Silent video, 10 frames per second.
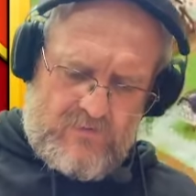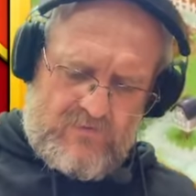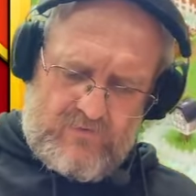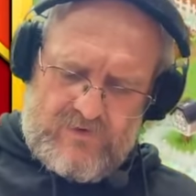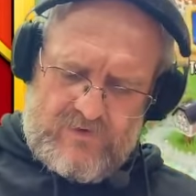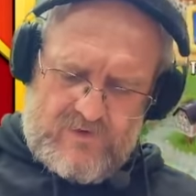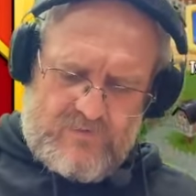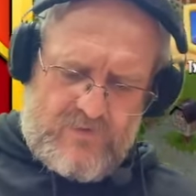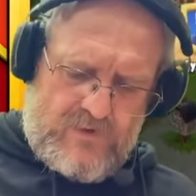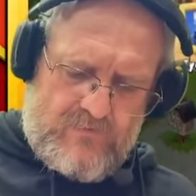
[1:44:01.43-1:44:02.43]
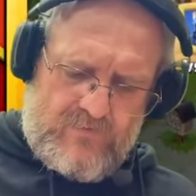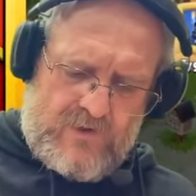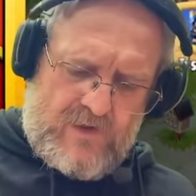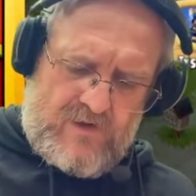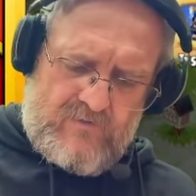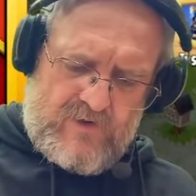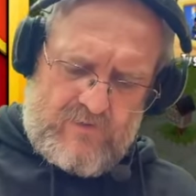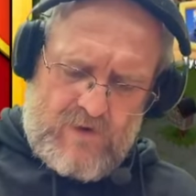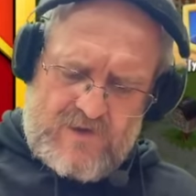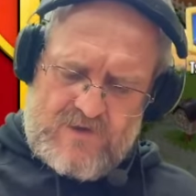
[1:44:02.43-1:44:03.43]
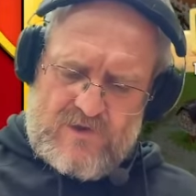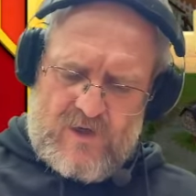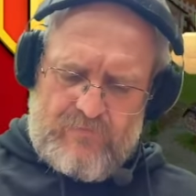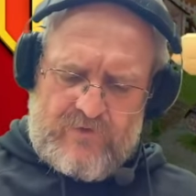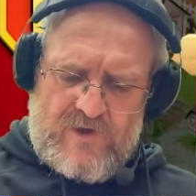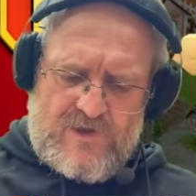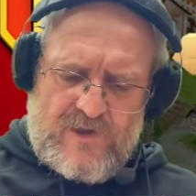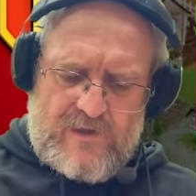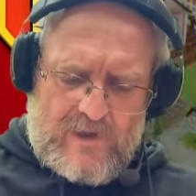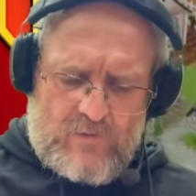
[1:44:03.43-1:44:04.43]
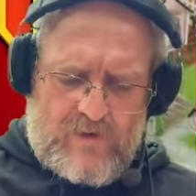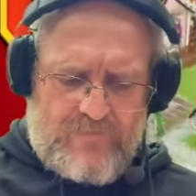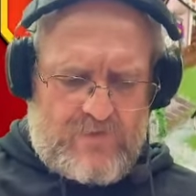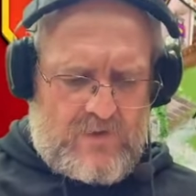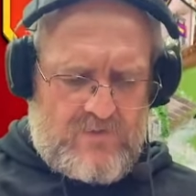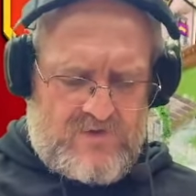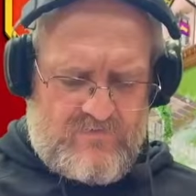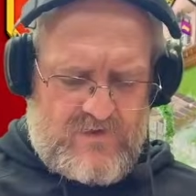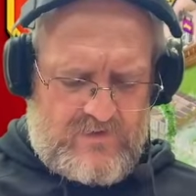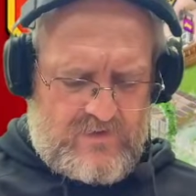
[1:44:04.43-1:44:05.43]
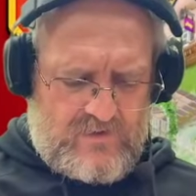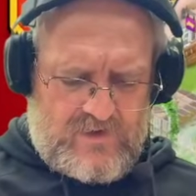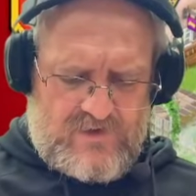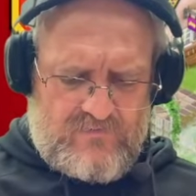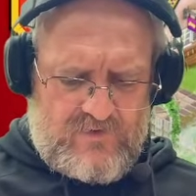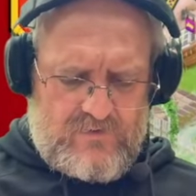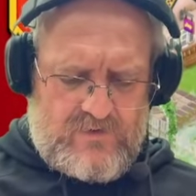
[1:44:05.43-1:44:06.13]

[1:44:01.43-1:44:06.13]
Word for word: before they disappear. Thank you very much. I appreciate that one. That was very nice of you